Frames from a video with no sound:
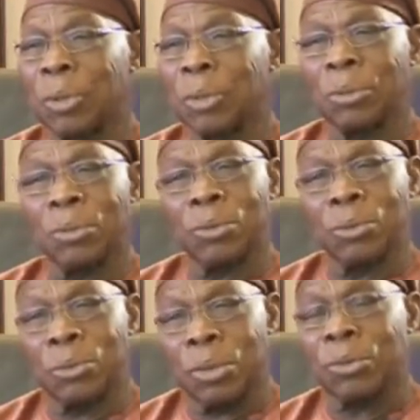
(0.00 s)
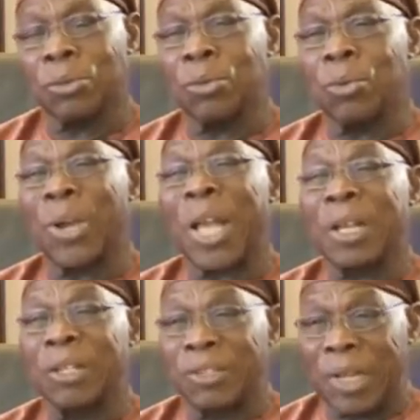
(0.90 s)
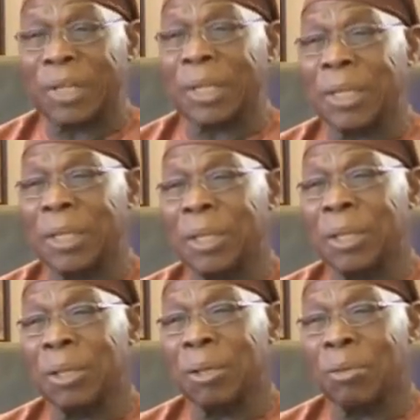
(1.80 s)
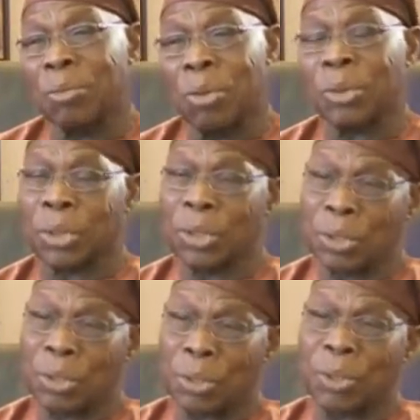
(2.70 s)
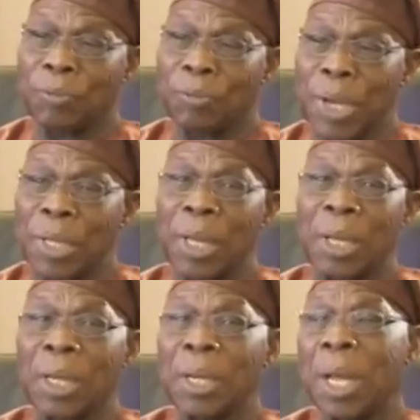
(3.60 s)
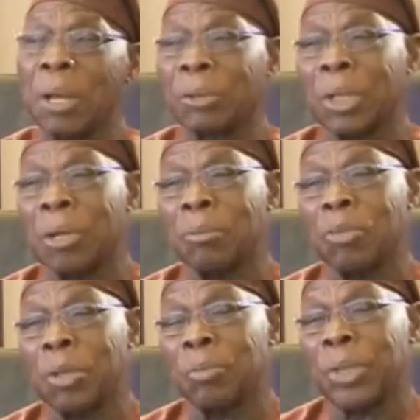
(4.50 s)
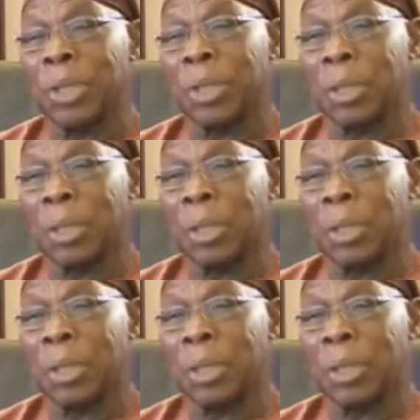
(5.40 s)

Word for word: you do not know exactly what the final outcome will be.